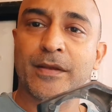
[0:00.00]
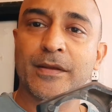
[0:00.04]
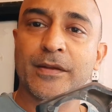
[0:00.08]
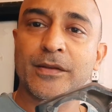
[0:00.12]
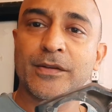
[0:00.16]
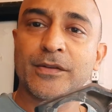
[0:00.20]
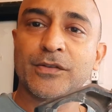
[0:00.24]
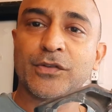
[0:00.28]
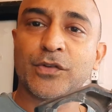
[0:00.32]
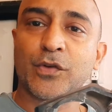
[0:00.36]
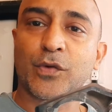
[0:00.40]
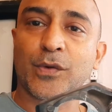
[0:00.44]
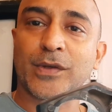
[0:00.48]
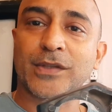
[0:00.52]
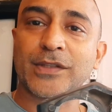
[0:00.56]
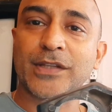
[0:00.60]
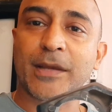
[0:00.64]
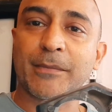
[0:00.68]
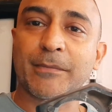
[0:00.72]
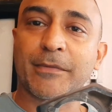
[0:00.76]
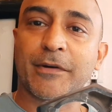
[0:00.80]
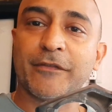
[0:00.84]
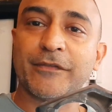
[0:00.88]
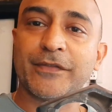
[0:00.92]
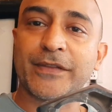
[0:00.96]
So once I
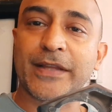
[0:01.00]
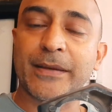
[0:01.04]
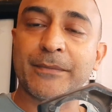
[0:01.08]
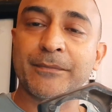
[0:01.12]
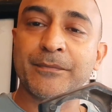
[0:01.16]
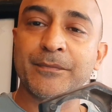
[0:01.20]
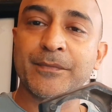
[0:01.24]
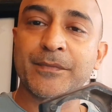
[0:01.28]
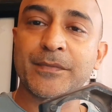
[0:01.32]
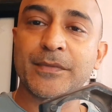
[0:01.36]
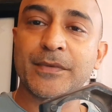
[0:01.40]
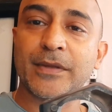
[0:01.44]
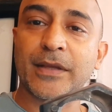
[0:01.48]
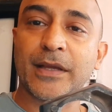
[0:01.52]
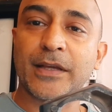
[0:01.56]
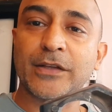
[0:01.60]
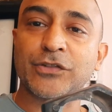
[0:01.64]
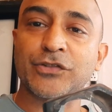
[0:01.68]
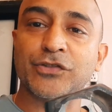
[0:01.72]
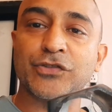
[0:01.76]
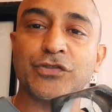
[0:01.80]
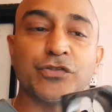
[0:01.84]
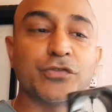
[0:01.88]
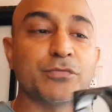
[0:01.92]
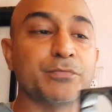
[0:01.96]
buff them, I
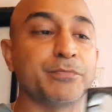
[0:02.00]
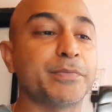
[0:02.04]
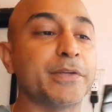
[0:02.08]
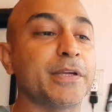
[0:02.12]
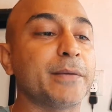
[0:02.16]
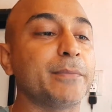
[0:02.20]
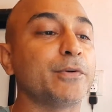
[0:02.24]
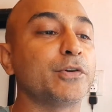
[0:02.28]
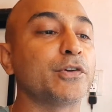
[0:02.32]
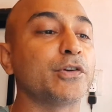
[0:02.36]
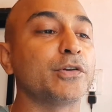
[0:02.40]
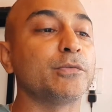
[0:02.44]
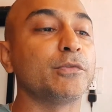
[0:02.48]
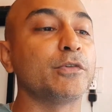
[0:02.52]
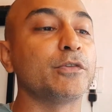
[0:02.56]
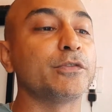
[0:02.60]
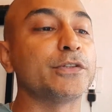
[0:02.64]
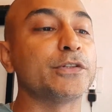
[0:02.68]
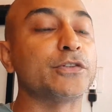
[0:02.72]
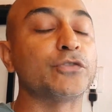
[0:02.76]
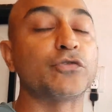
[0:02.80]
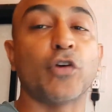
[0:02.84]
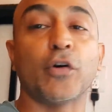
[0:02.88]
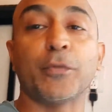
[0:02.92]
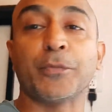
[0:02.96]
should be able to remove the
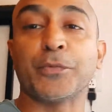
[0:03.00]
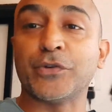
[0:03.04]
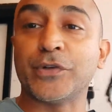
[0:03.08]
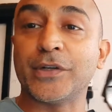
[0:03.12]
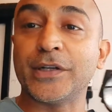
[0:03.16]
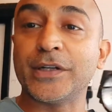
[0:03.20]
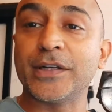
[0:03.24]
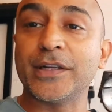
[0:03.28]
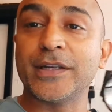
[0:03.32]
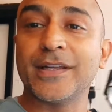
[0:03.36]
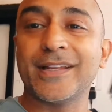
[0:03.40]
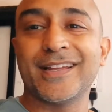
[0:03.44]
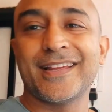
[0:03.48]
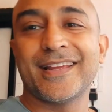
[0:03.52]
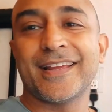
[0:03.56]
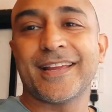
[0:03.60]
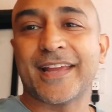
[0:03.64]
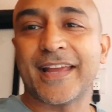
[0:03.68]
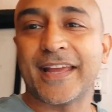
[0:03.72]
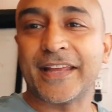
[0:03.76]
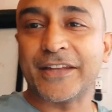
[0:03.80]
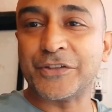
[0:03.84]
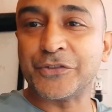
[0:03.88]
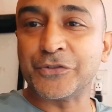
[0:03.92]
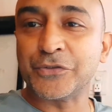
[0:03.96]
top unit
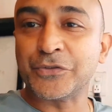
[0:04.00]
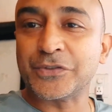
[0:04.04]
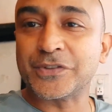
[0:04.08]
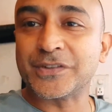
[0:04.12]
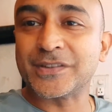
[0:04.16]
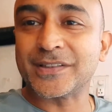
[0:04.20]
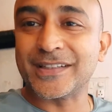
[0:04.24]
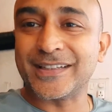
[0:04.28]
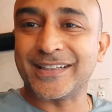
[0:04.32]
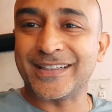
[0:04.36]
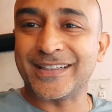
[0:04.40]
and use